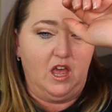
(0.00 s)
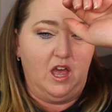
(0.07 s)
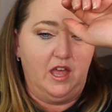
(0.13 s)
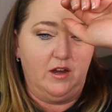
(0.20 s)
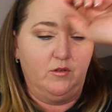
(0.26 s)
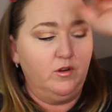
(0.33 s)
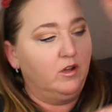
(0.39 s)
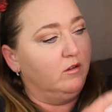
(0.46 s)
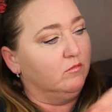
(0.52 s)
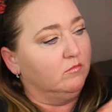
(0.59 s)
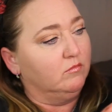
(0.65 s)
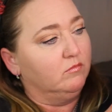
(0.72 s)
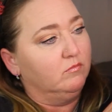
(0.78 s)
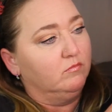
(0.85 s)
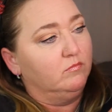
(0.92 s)
I don't know.
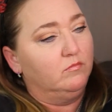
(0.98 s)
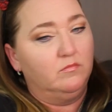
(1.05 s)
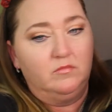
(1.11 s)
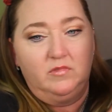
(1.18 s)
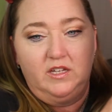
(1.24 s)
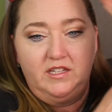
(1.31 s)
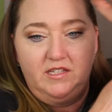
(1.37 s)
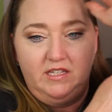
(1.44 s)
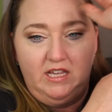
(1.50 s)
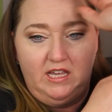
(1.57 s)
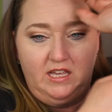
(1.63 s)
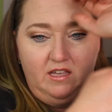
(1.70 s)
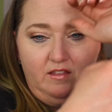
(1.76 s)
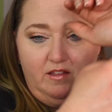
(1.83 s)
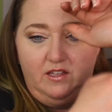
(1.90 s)
Let's
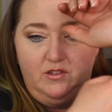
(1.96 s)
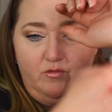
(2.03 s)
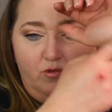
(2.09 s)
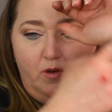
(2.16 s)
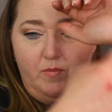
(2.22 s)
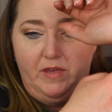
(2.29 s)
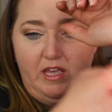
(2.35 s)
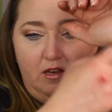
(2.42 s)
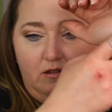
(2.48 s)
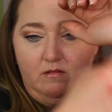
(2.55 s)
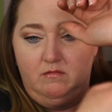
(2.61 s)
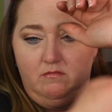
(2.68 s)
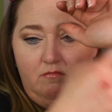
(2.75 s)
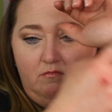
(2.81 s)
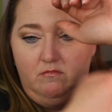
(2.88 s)
see. Let's rub it.
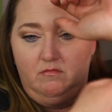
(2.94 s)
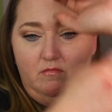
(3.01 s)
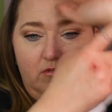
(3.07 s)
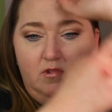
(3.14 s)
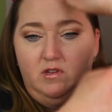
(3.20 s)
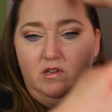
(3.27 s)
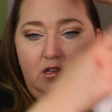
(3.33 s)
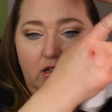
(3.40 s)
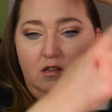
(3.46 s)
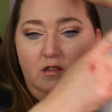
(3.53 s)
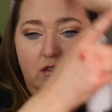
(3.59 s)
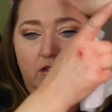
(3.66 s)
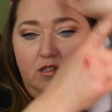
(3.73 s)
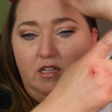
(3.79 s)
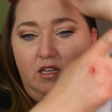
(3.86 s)

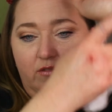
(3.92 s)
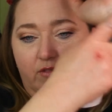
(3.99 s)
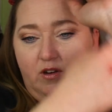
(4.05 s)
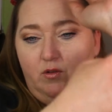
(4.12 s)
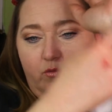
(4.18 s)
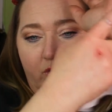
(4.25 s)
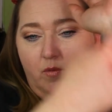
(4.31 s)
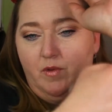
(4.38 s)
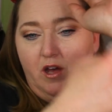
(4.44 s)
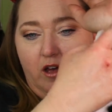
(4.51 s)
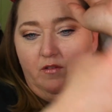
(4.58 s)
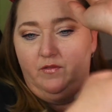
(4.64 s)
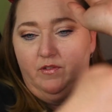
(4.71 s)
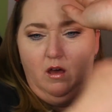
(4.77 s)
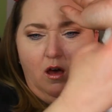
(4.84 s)
See if it'll rub
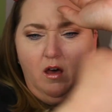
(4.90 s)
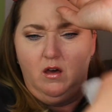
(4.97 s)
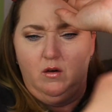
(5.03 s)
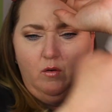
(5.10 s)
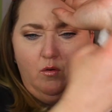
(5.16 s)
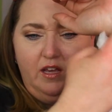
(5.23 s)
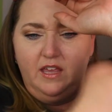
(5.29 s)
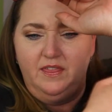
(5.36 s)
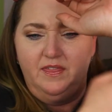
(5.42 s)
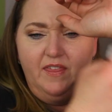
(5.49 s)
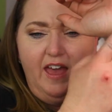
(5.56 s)
off. Oh, look at